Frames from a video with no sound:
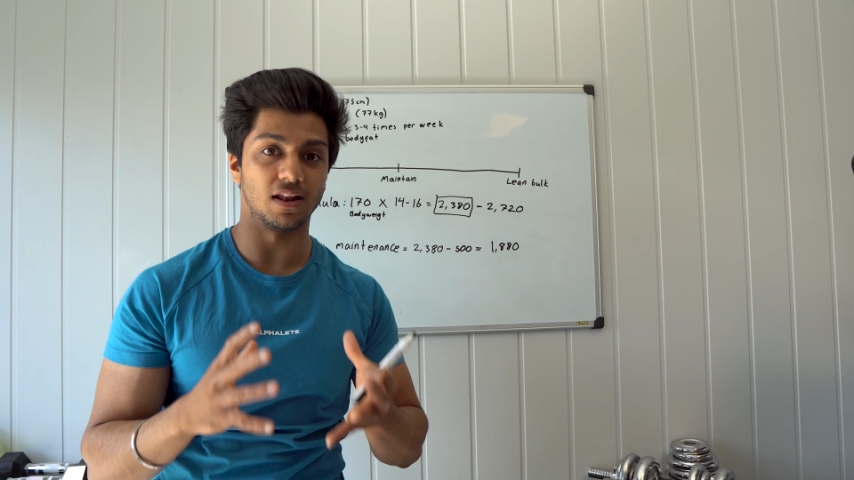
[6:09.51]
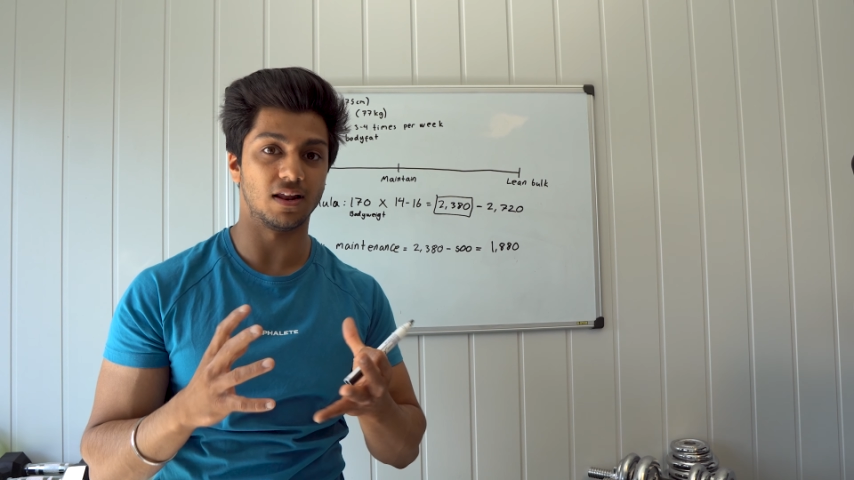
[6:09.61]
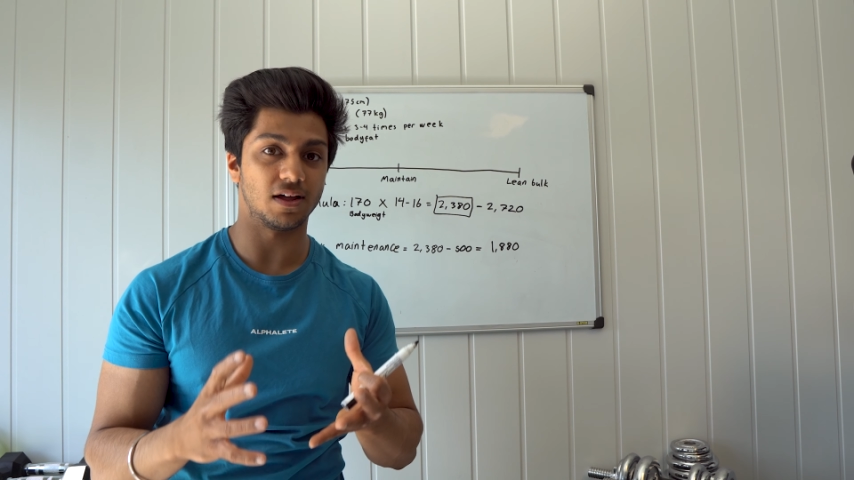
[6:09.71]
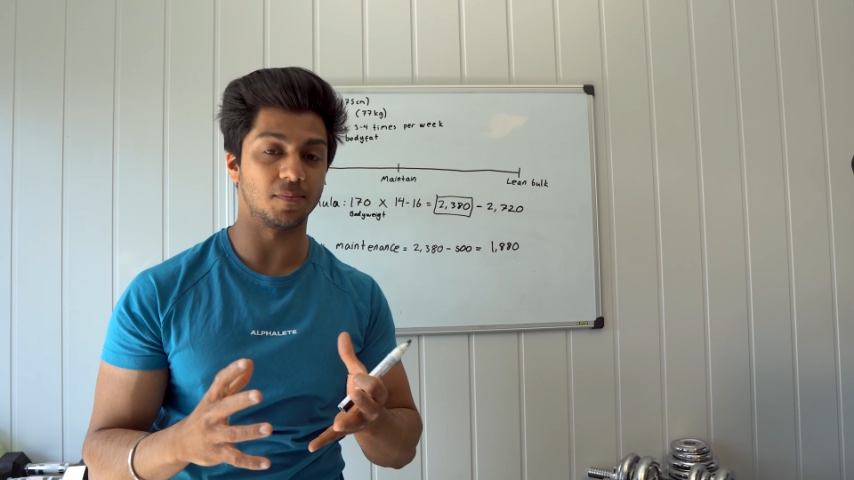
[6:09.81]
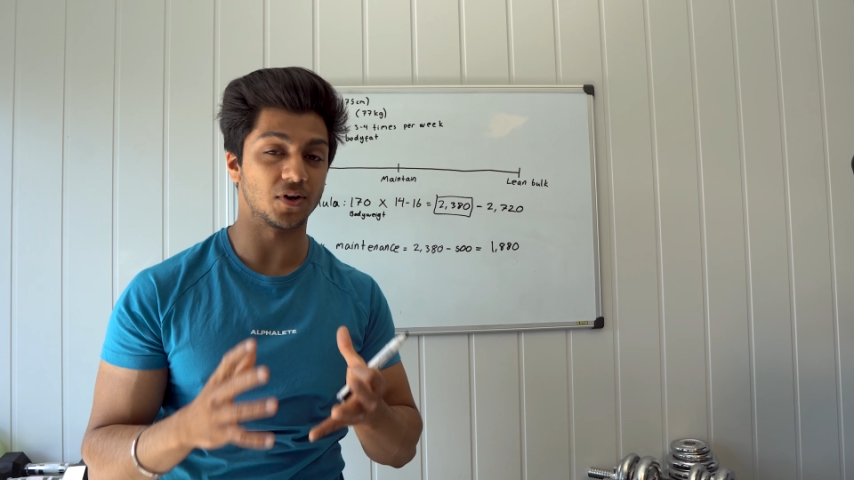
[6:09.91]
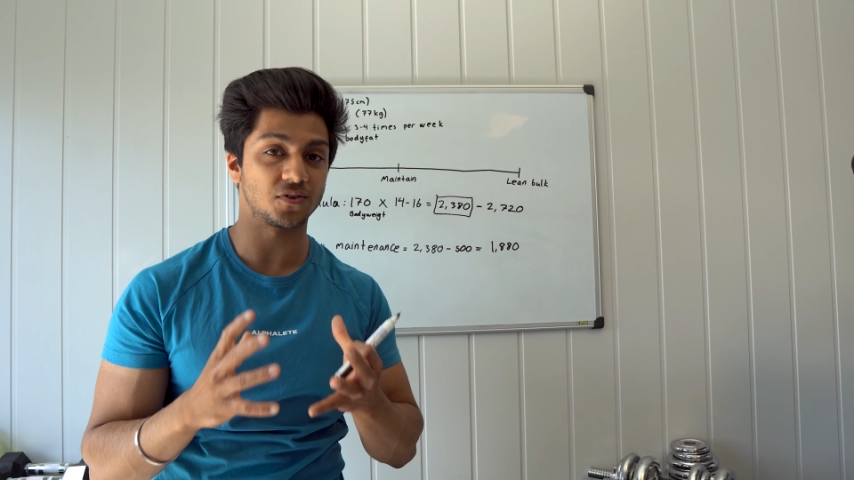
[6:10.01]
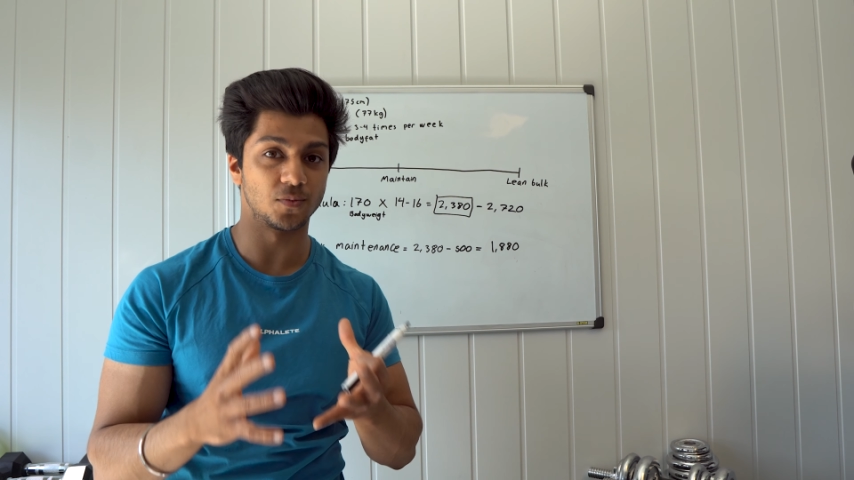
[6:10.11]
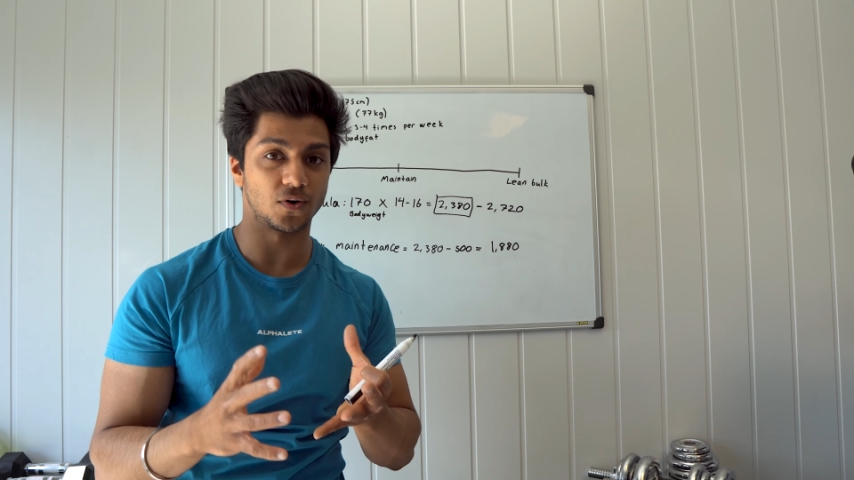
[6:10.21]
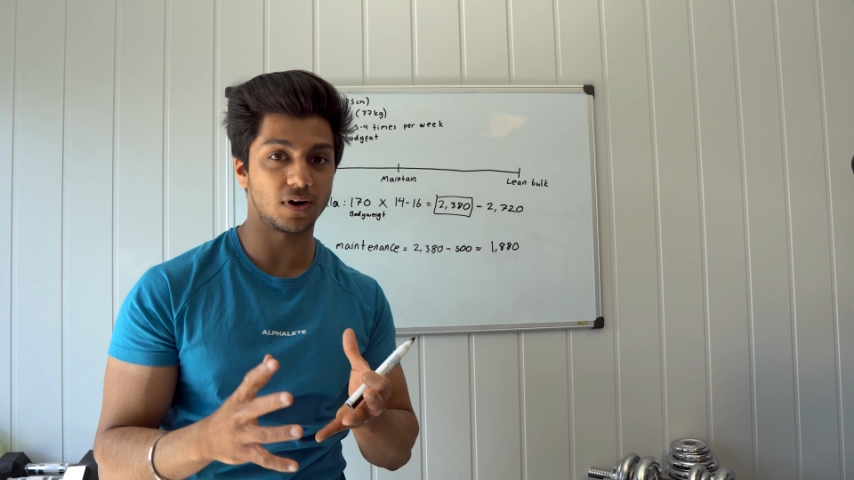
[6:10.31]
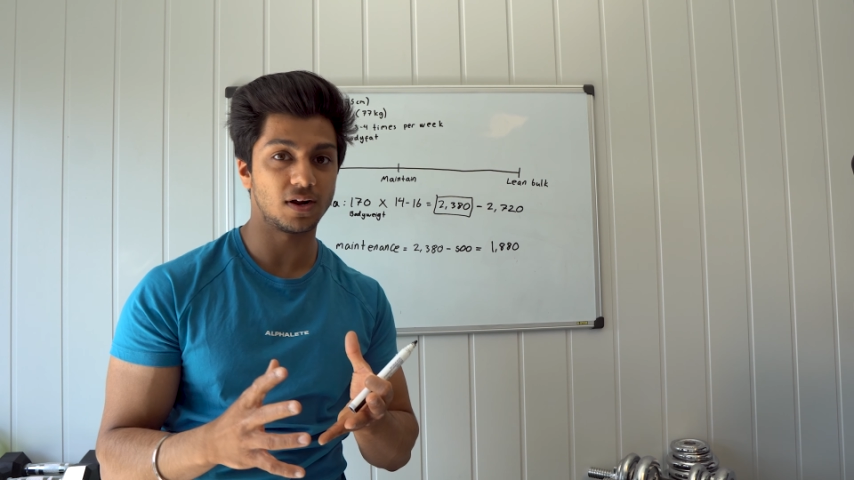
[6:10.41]
much
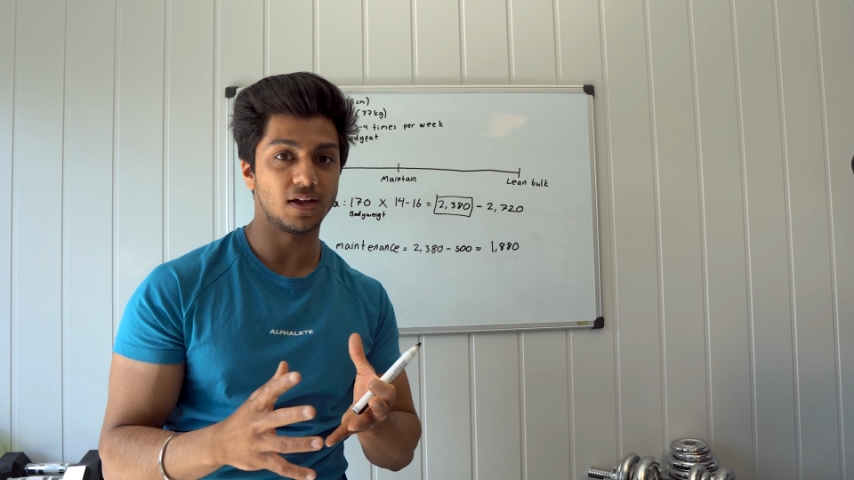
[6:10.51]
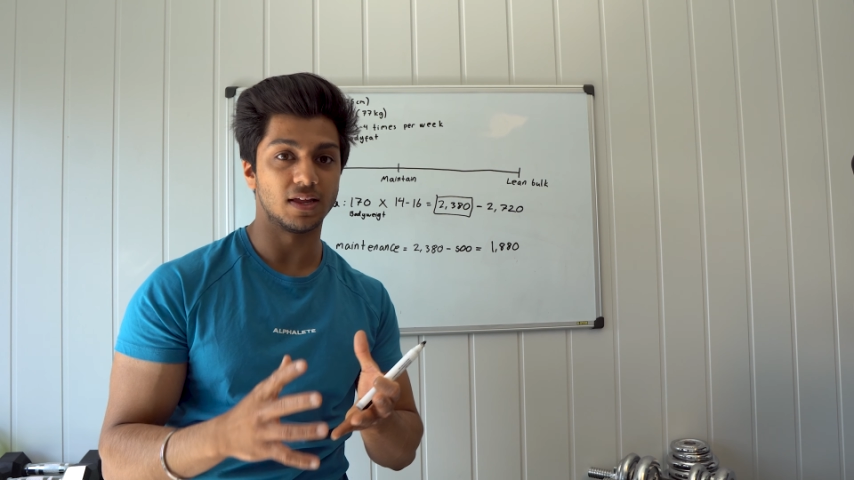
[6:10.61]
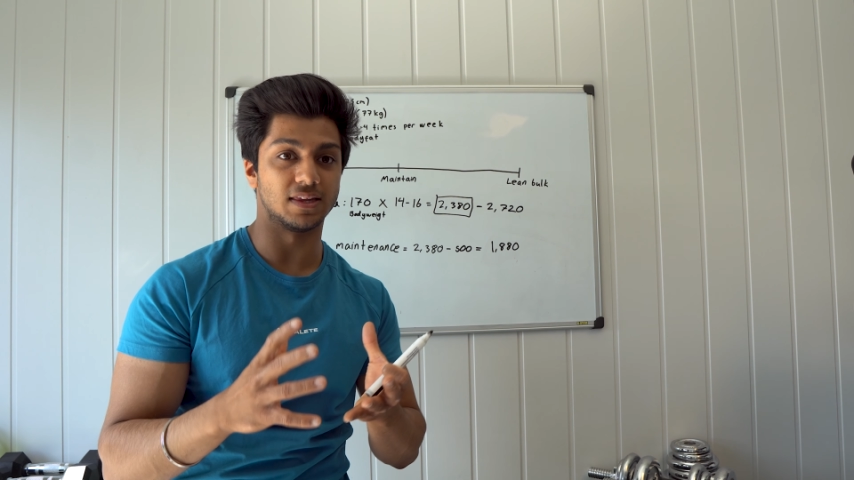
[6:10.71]
more